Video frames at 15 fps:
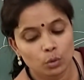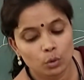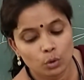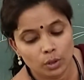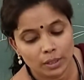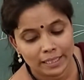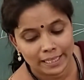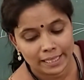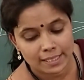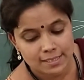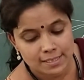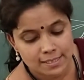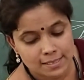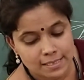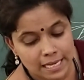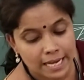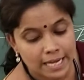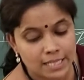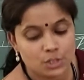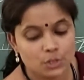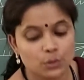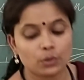whole
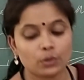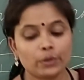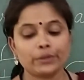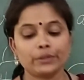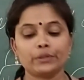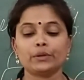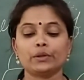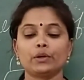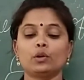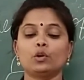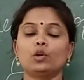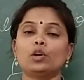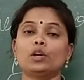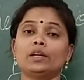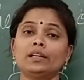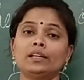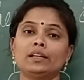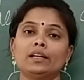exercise on your own